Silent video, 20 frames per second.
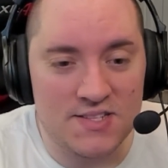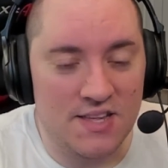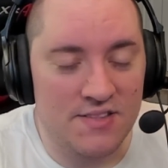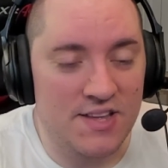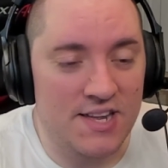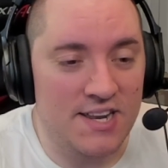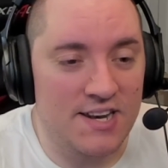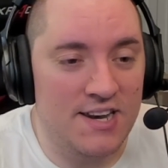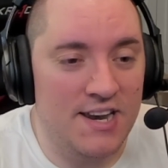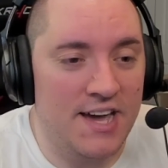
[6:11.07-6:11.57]
And
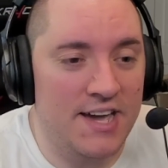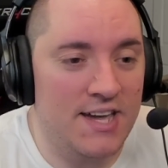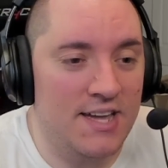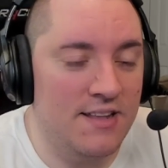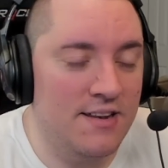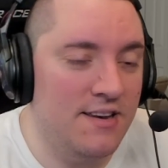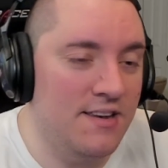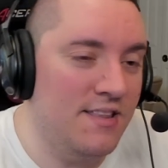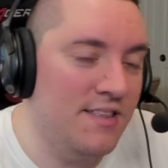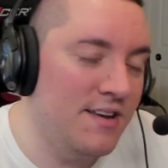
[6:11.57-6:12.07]
then at
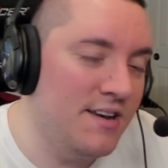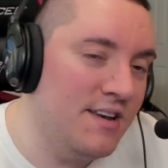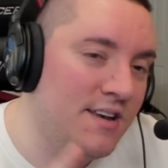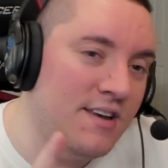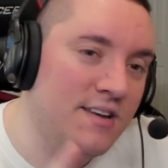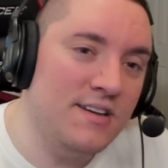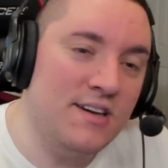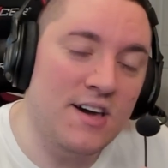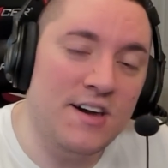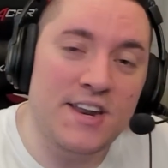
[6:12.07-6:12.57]
night,
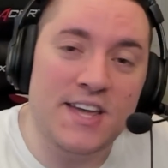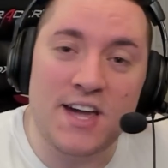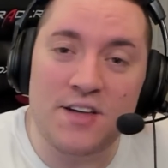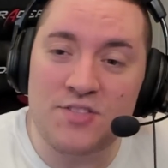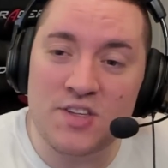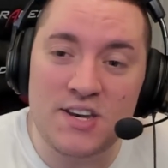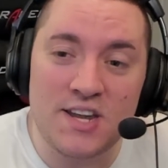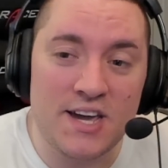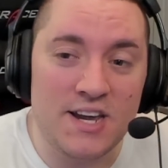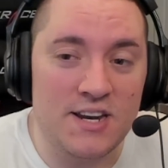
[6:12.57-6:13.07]
cutting out
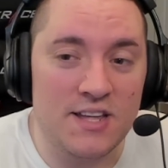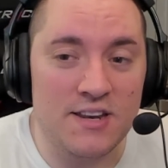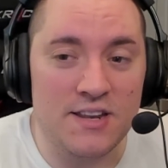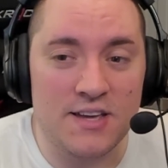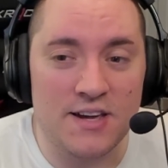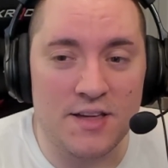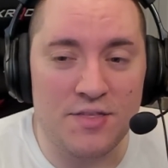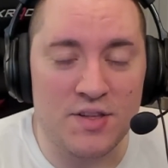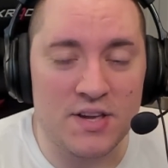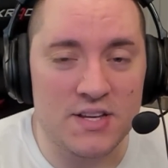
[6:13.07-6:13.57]
the night
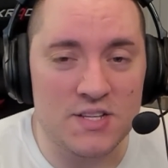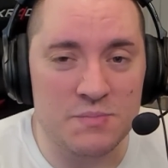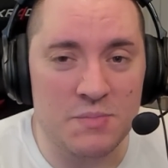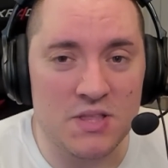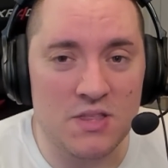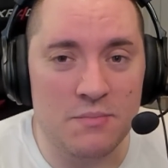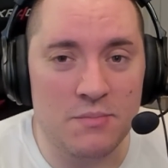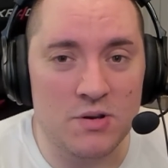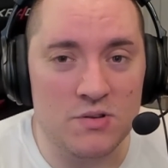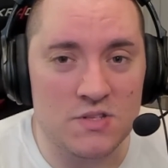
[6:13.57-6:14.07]
eating, I think, has
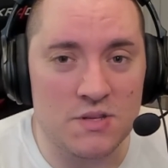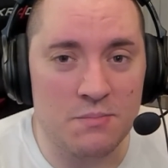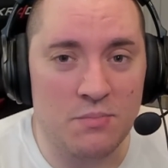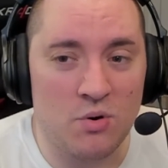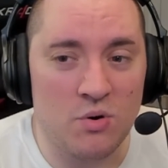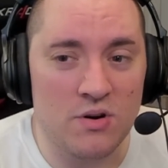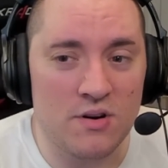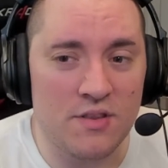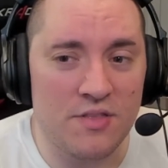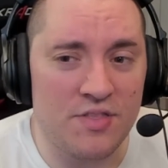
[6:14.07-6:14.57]
been the most
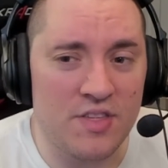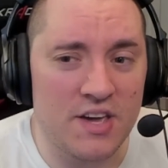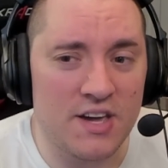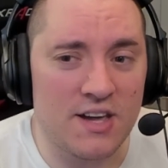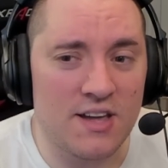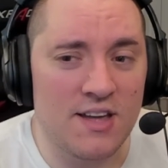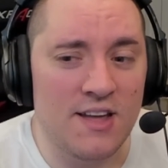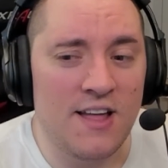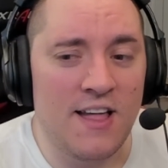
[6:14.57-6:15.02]
important thing.